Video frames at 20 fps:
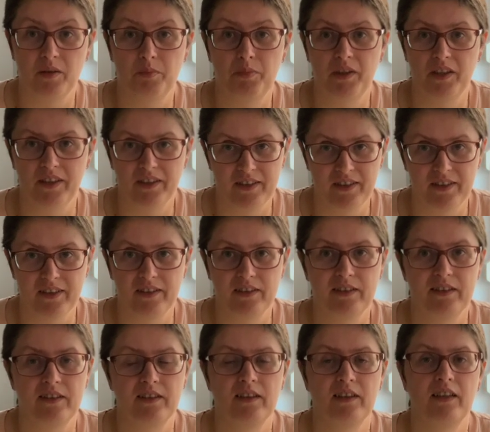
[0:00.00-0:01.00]

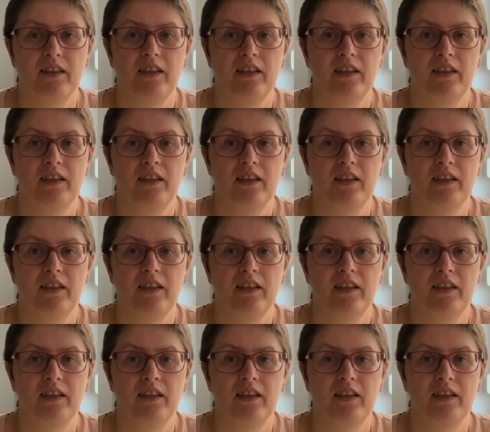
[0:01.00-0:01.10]
pieces.